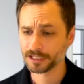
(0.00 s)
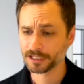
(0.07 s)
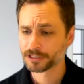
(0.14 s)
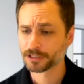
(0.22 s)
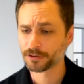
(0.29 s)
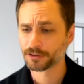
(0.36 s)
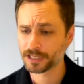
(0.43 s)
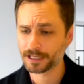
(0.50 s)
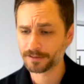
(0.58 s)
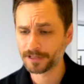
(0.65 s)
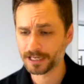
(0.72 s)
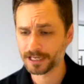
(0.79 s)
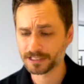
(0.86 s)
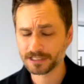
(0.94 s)
so that
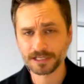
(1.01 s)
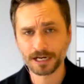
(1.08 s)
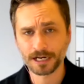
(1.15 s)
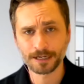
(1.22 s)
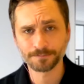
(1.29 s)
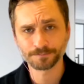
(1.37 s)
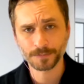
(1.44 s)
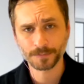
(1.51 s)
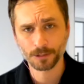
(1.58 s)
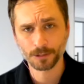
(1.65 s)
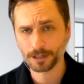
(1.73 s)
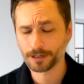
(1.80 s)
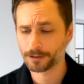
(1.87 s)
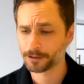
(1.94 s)
it's
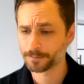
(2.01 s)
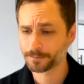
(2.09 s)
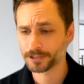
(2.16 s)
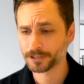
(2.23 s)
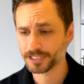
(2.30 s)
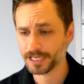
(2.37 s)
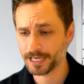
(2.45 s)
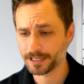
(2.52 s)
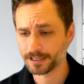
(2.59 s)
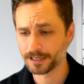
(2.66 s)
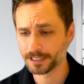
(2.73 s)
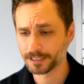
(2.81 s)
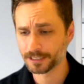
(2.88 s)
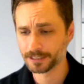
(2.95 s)

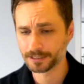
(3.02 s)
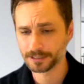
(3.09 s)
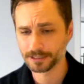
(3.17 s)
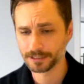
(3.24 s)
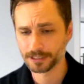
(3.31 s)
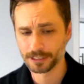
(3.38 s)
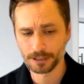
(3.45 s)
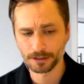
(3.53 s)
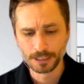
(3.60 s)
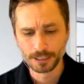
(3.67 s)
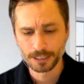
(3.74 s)
100%, you know,